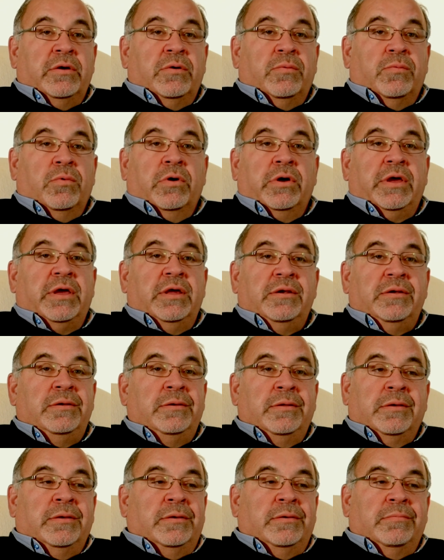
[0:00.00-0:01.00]
working
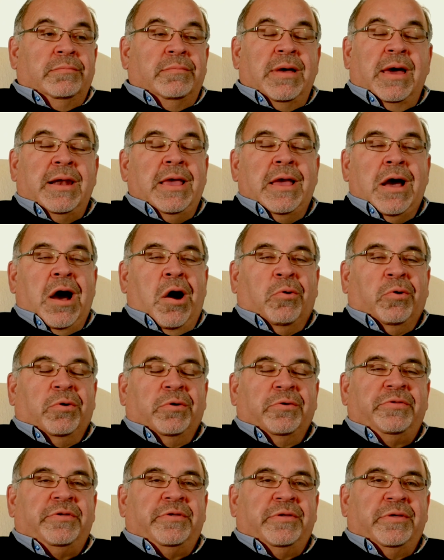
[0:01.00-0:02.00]
many
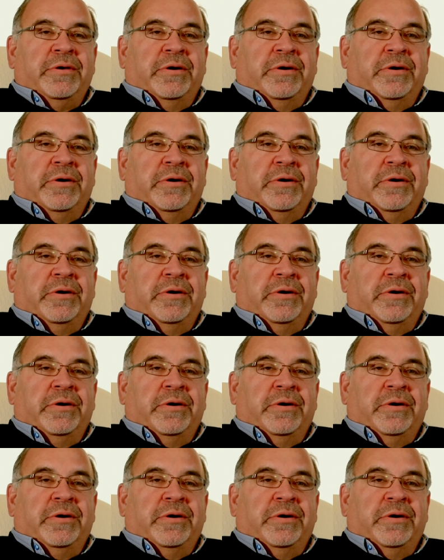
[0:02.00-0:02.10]
hours